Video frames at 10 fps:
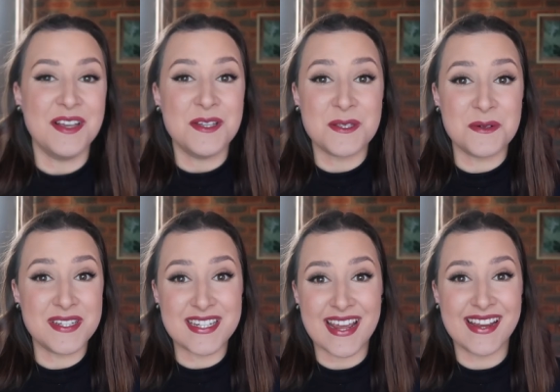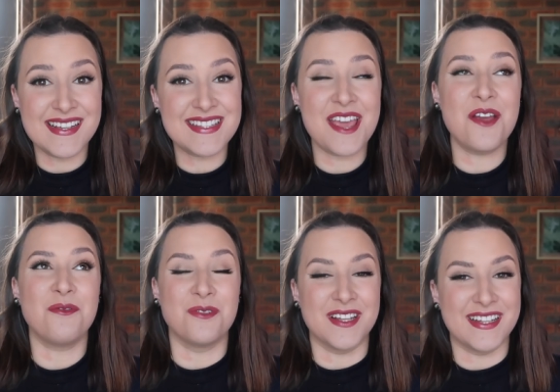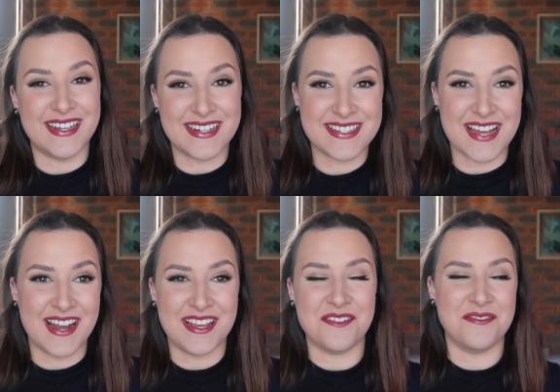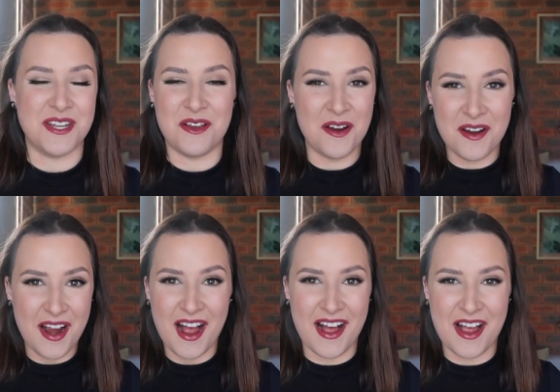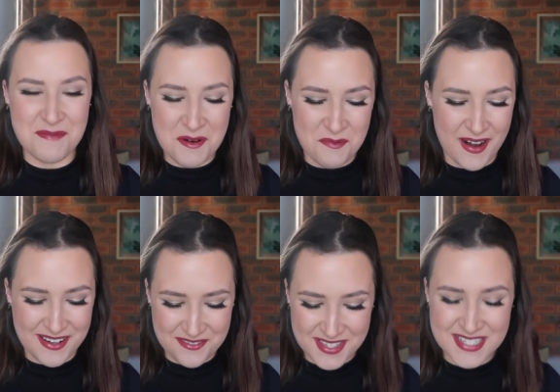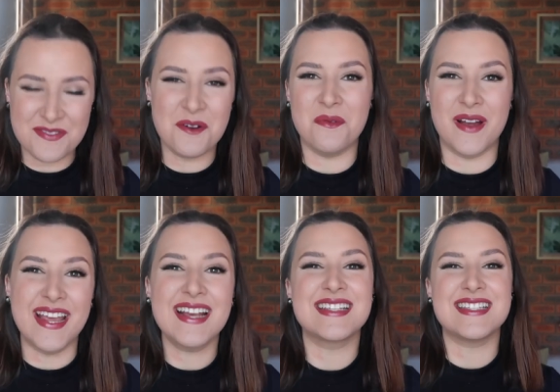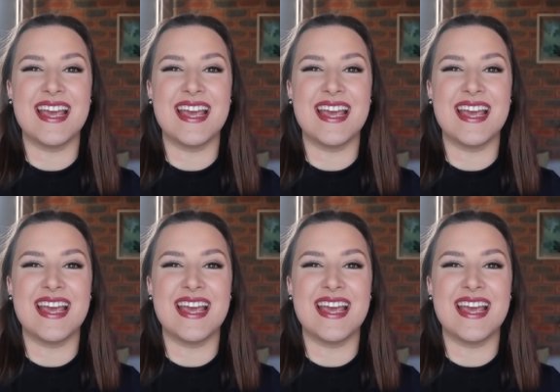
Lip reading: So today is a really exciting video. I've been waiting for this for weeks.